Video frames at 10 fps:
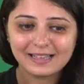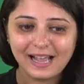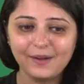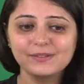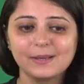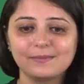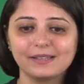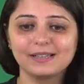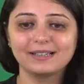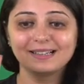Have
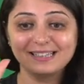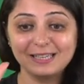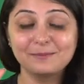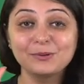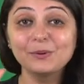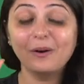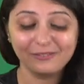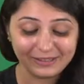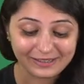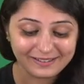something that will keep you
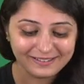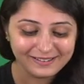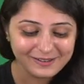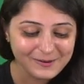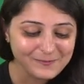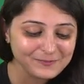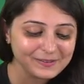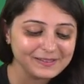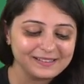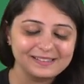awake.
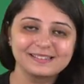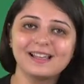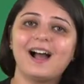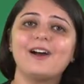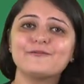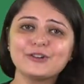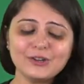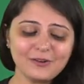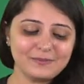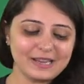After
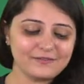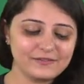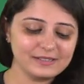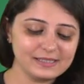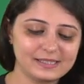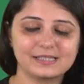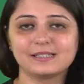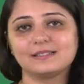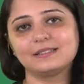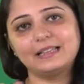your
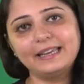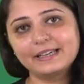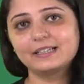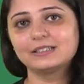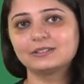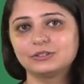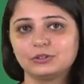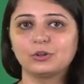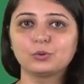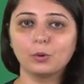breakfast, like
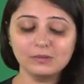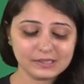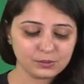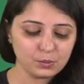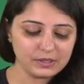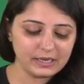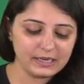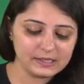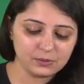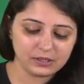your normal school
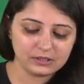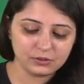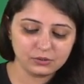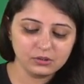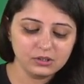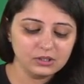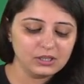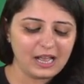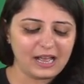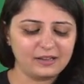days, you can, you know,
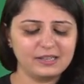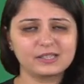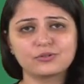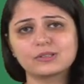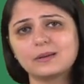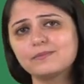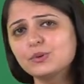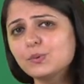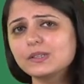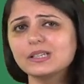listen to some
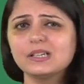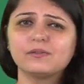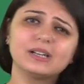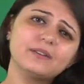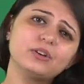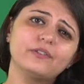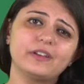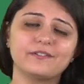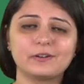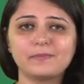music. Whatever your
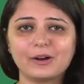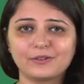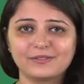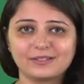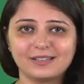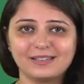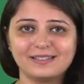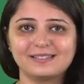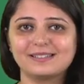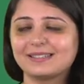favorite part of the day
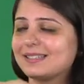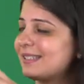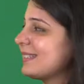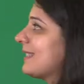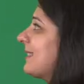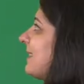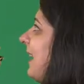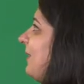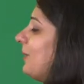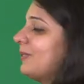is,
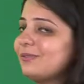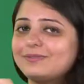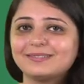kind of